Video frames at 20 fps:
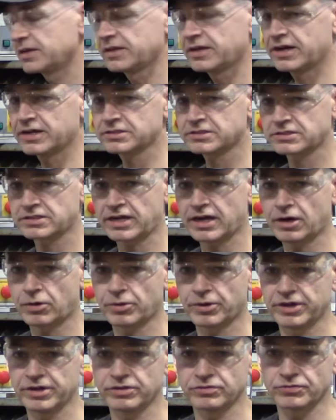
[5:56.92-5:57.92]

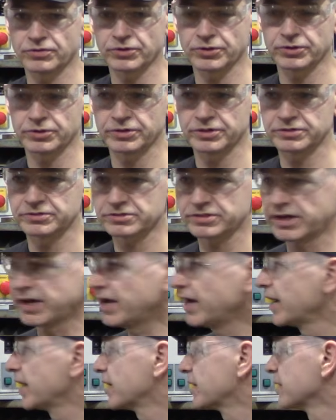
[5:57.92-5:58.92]
Yaskawa inverter
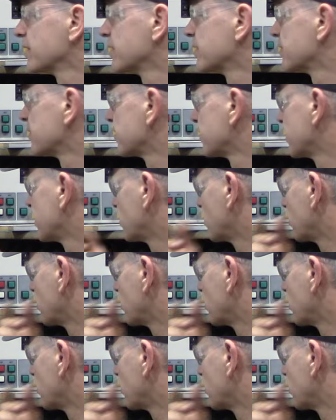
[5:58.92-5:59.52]
inside and